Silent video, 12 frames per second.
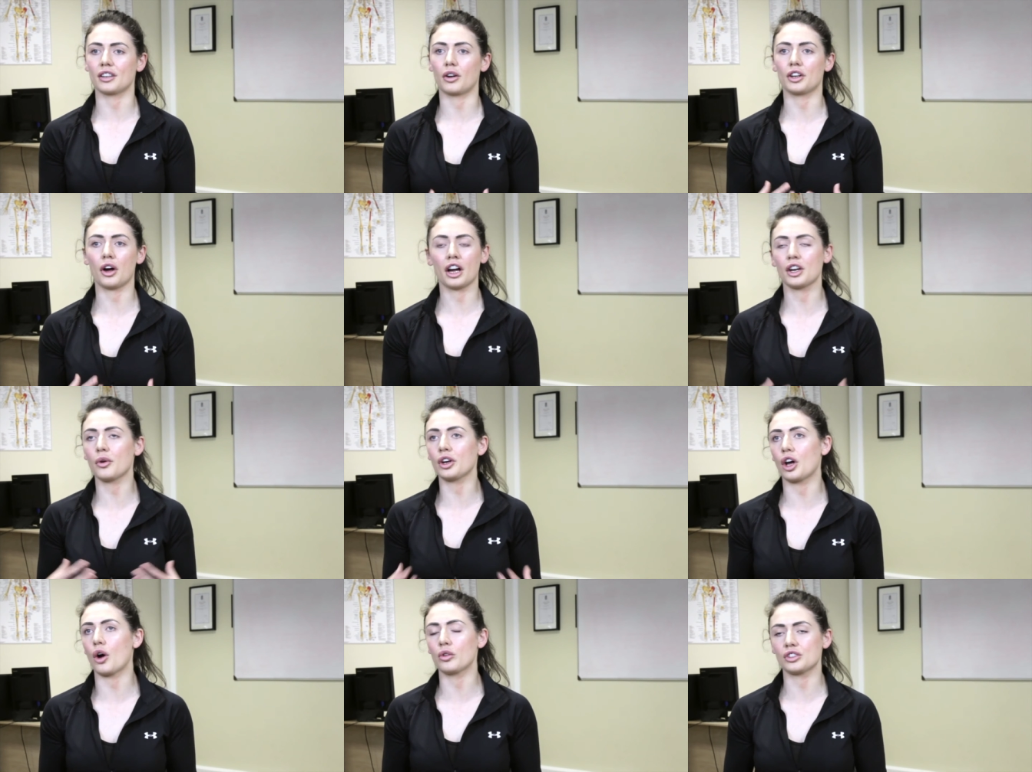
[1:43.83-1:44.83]
You know, I don't, I don't want
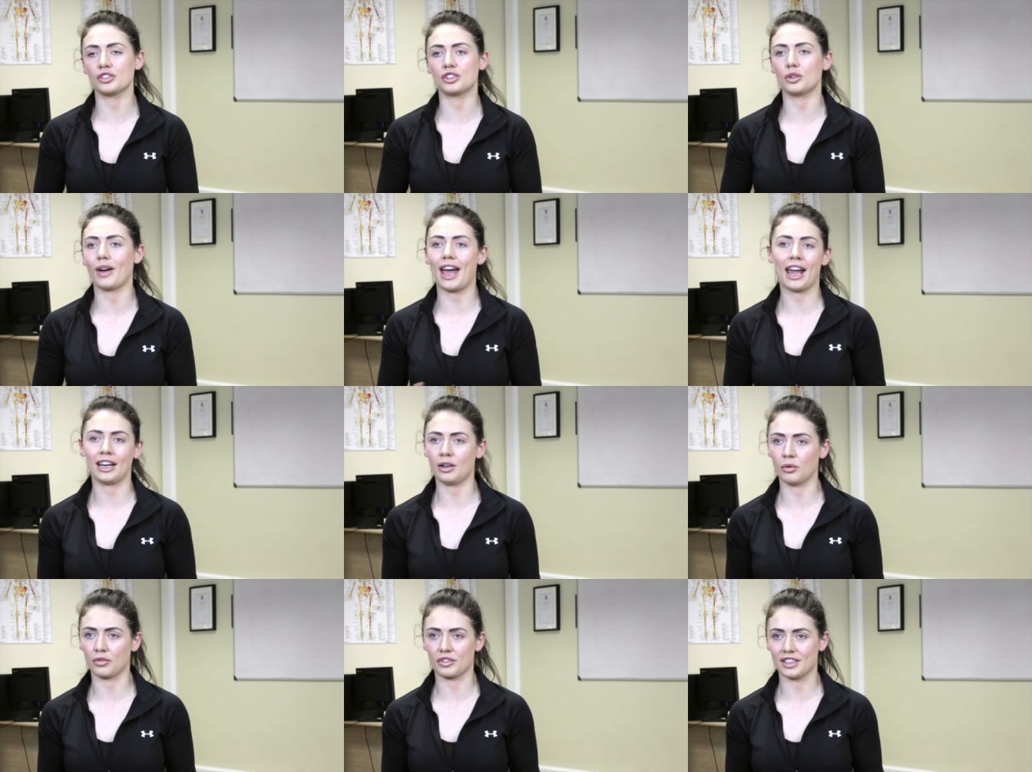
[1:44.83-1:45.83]
to go and just do
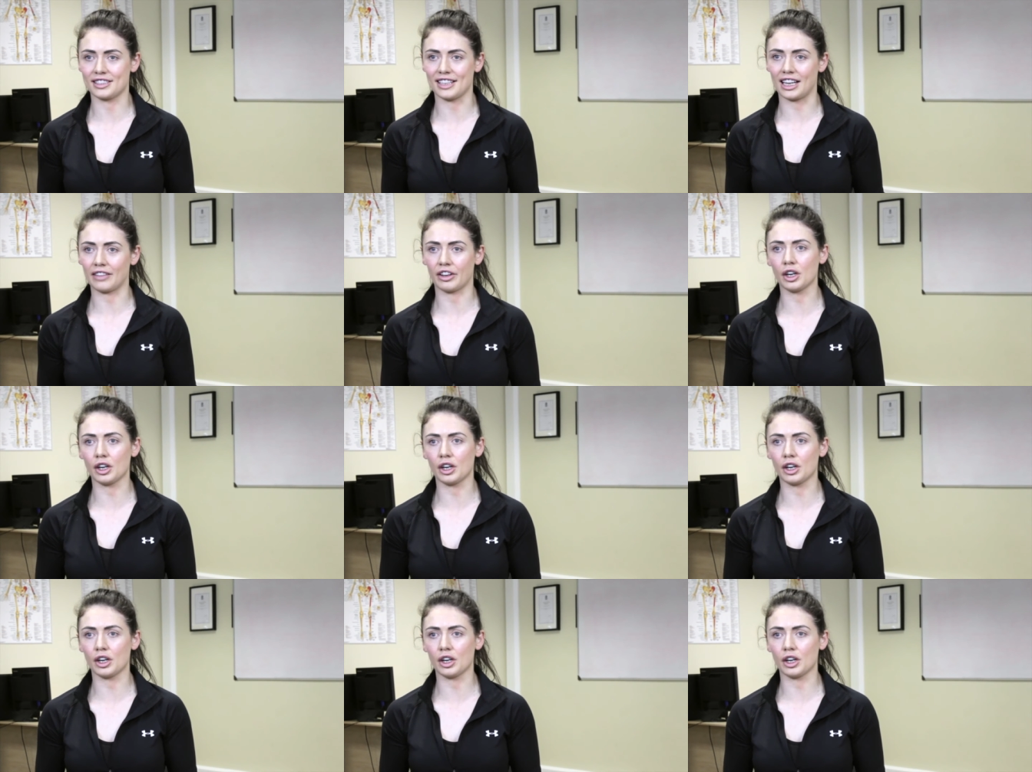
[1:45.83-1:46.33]
anyone for the sake,